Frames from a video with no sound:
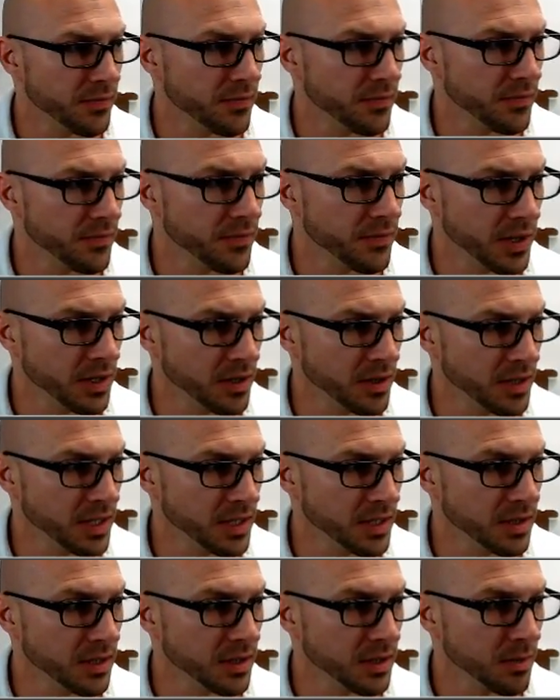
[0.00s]

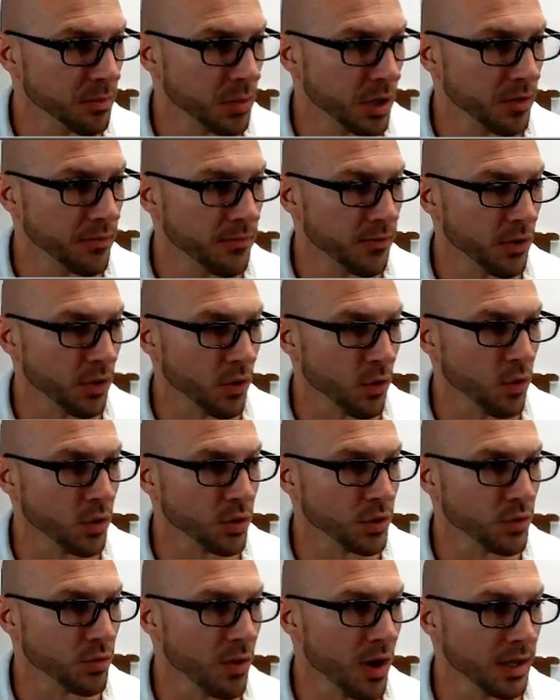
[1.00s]
Phillies, par for the
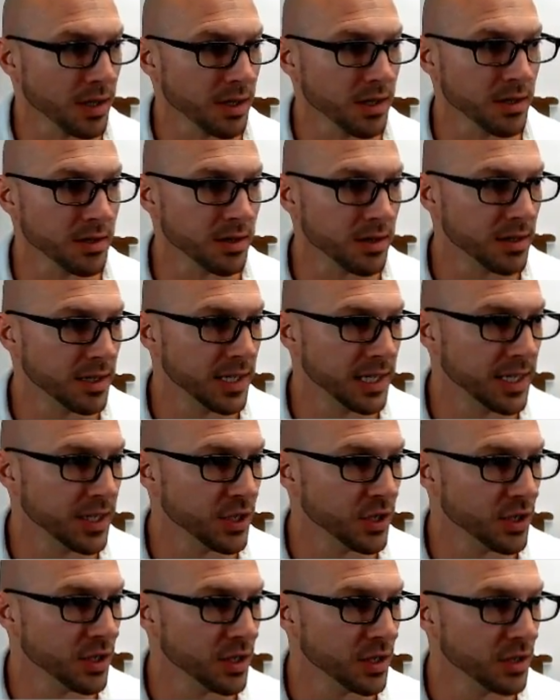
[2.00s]
course, Rockies,
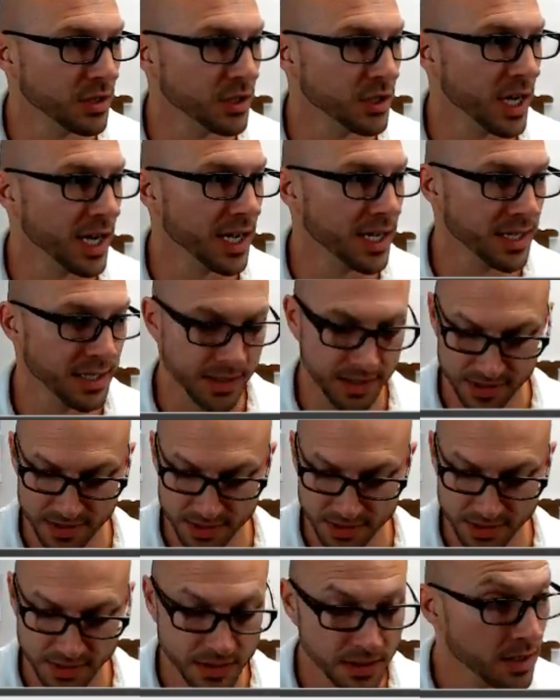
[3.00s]
Teacher, Giants,
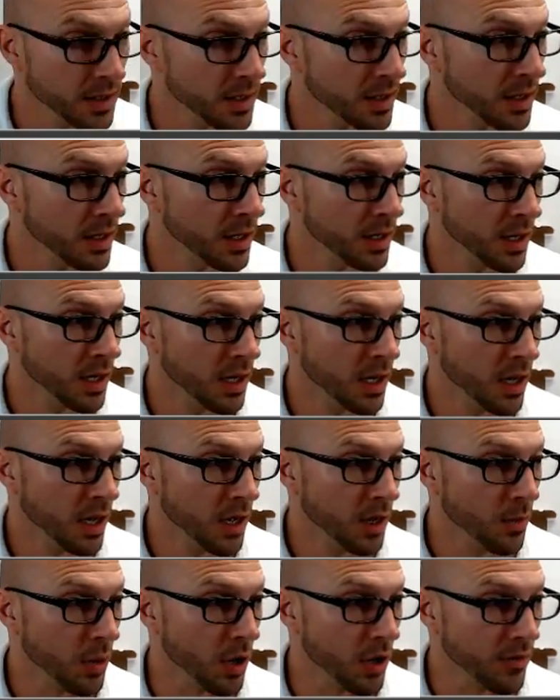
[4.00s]

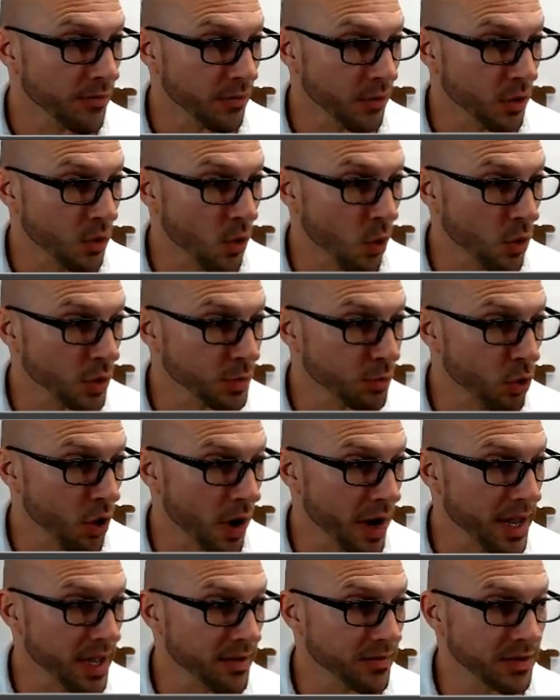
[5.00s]
par for the course,
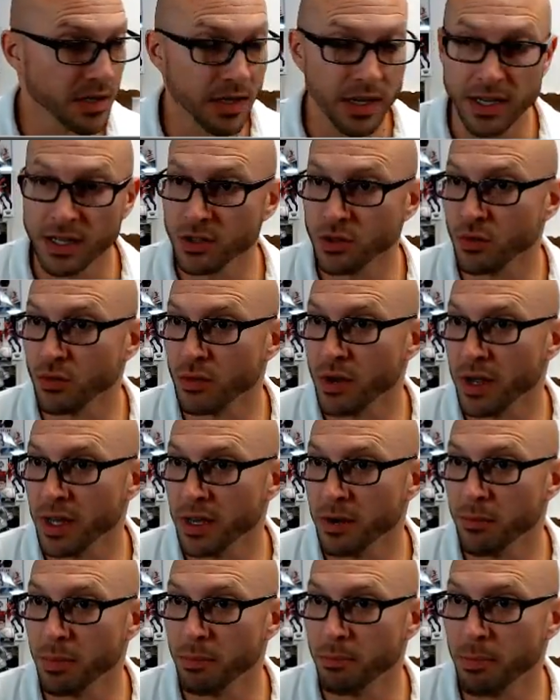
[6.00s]
Braves, Angel Red,
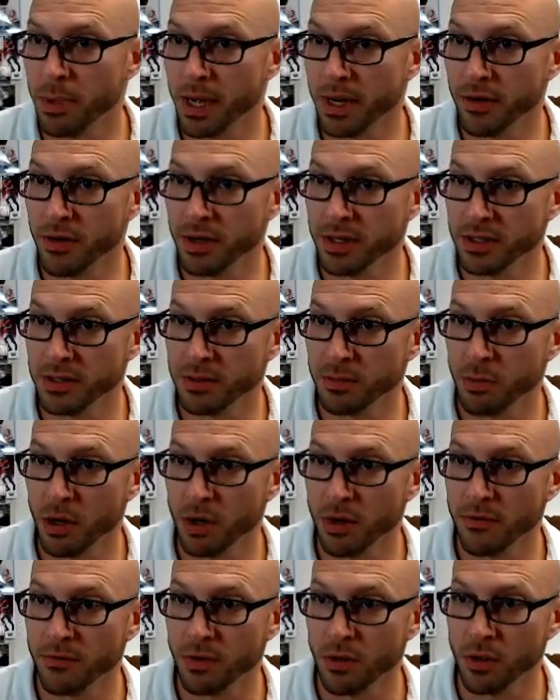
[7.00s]
Pirates, par
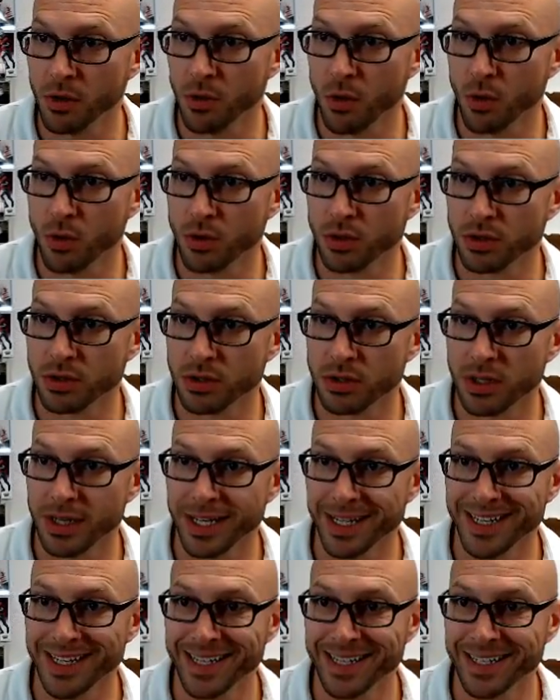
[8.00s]
for the course,
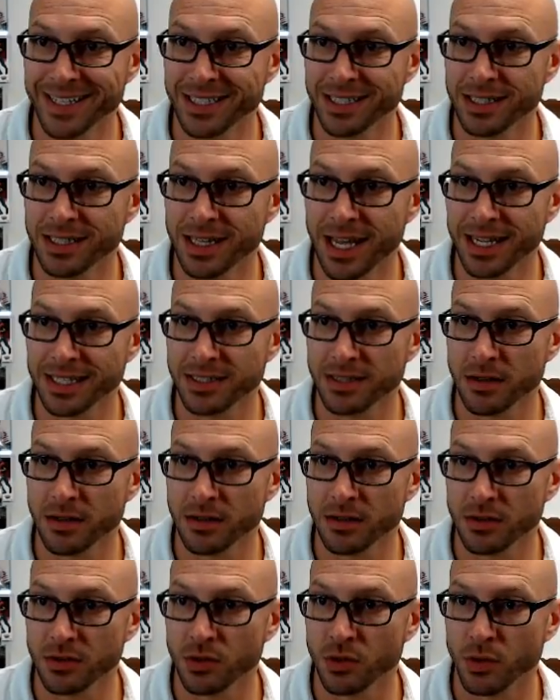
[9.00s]
Indians, Night
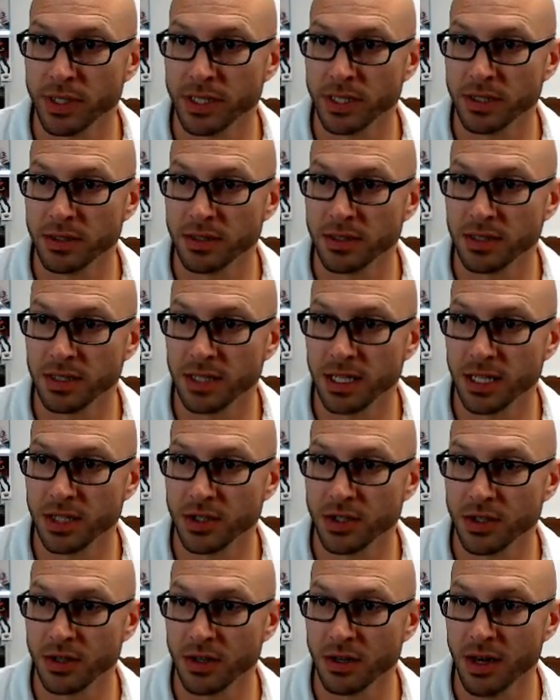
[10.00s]
Song, Twins,
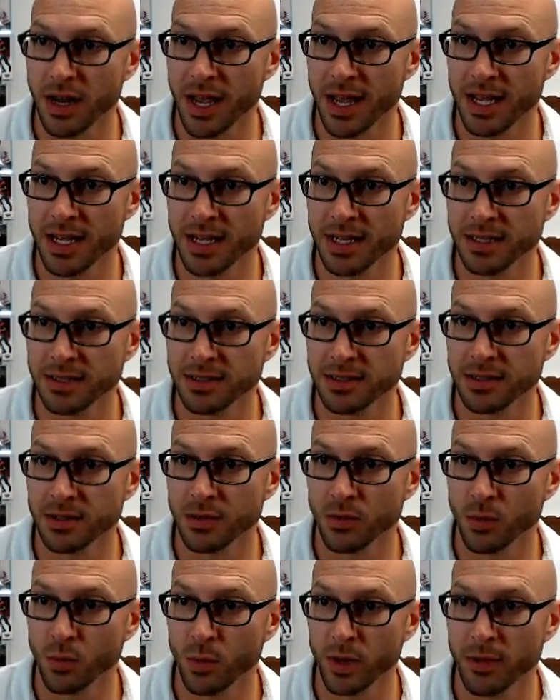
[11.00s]
Teacher, A's,
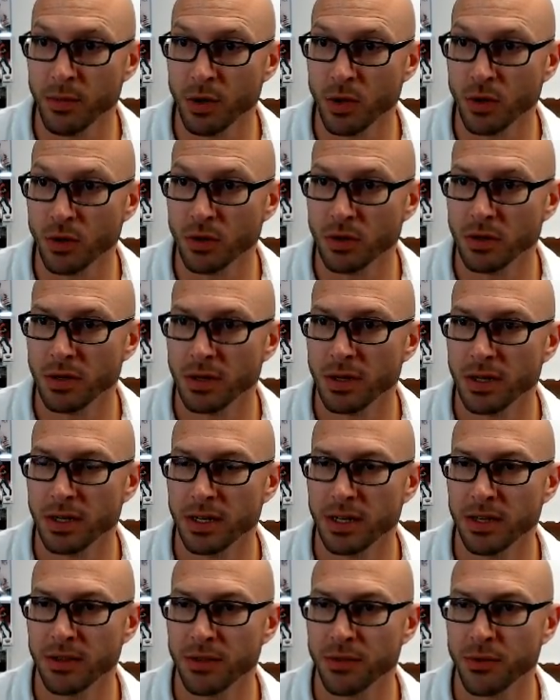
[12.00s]
Weibo. How do you
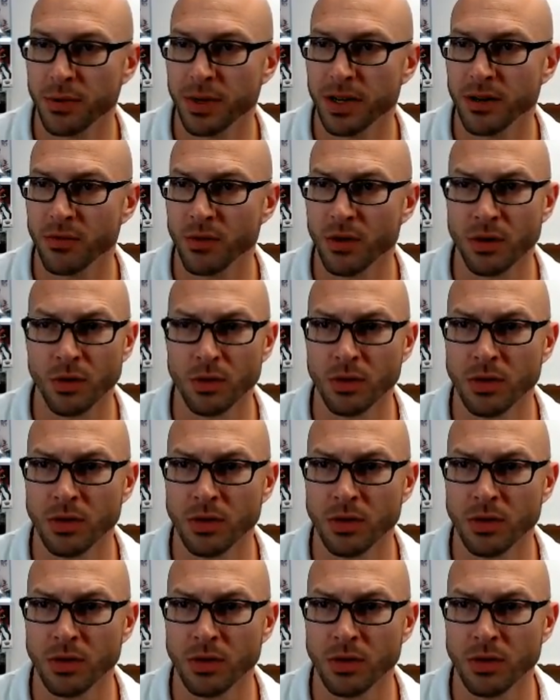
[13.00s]
get 3 in a row?